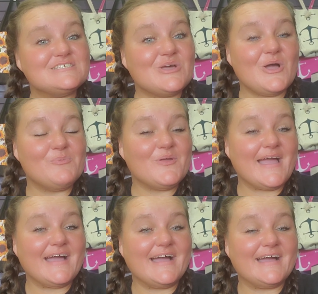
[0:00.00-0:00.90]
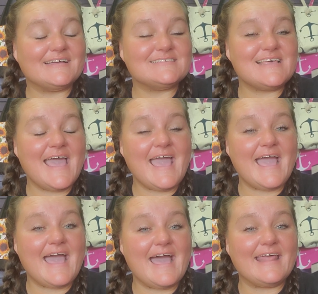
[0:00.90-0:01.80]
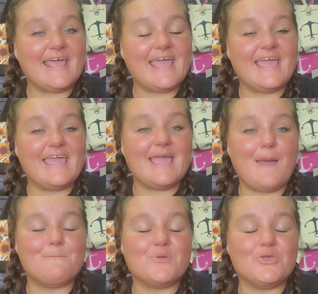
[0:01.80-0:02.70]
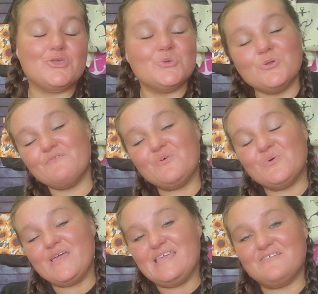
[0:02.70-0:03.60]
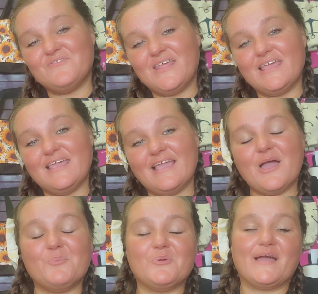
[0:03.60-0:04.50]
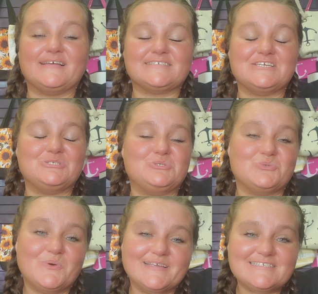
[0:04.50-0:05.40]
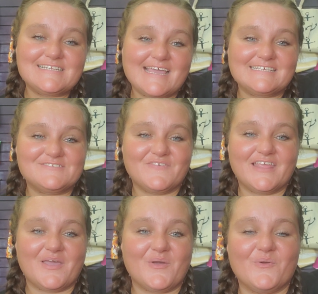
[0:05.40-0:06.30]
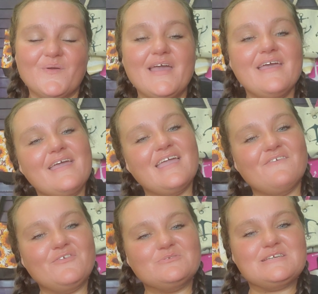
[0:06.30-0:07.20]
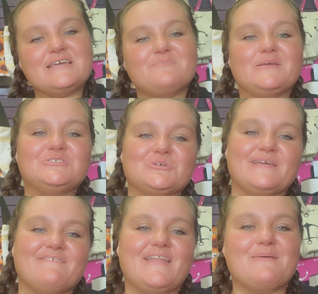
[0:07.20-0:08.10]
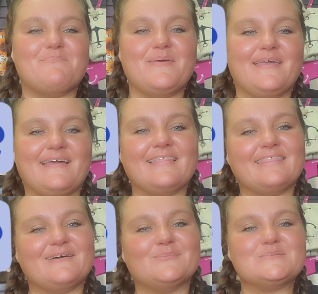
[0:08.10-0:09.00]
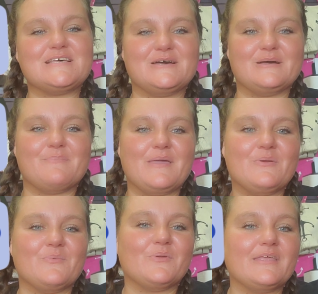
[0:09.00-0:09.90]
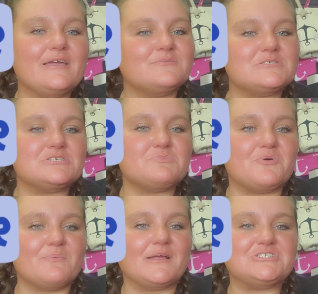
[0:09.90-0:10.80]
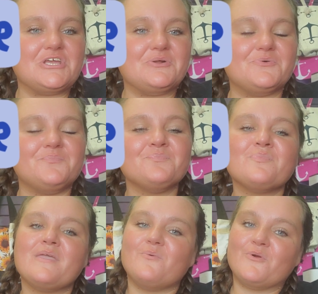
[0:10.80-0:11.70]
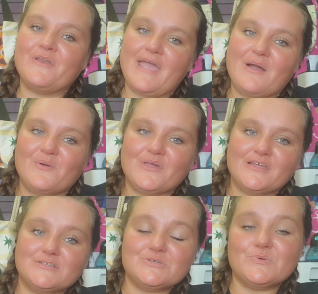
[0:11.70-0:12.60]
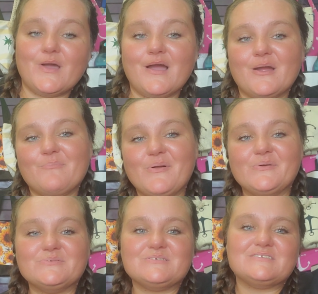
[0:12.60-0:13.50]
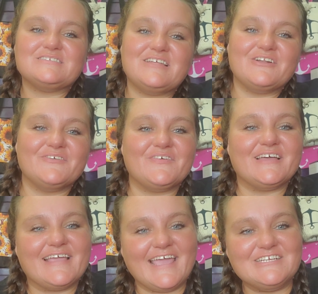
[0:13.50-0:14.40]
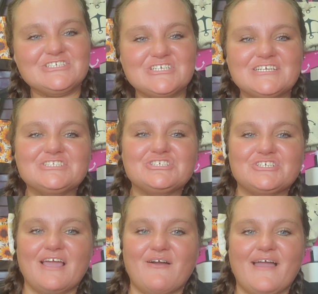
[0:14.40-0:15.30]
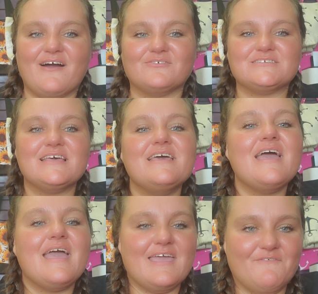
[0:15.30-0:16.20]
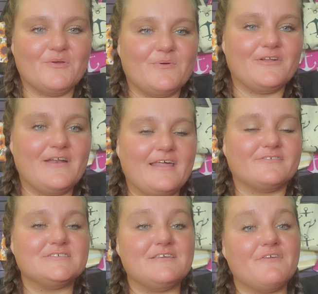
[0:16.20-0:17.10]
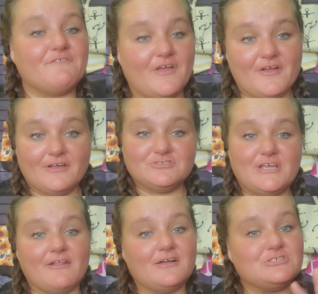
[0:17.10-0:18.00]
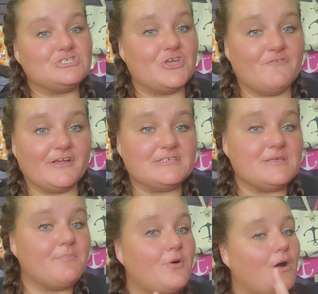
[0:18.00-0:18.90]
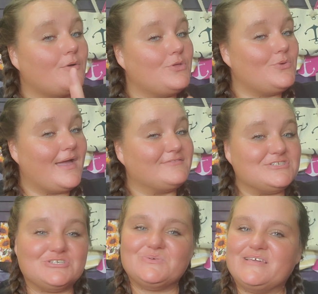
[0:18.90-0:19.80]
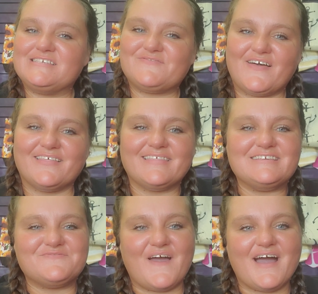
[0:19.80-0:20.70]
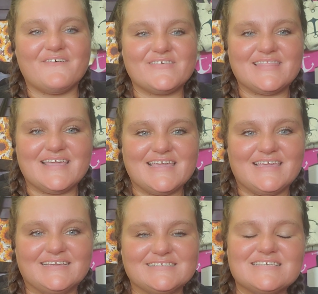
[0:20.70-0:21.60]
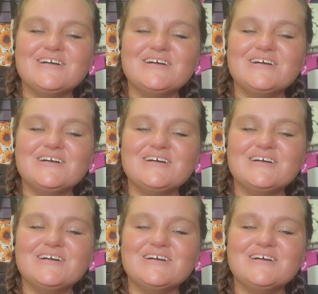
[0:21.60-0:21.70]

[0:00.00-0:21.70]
So I hope you guys had a beautiful evening. I hope you guys enjoyed today's video. If you did, be sure to give it a big thumbs up. It really helps to support my channel. And we're now gonna do our post notification shout out. If you're wondering how to receive your very own shout out, it's so very simple. All you have to do is follow these five things.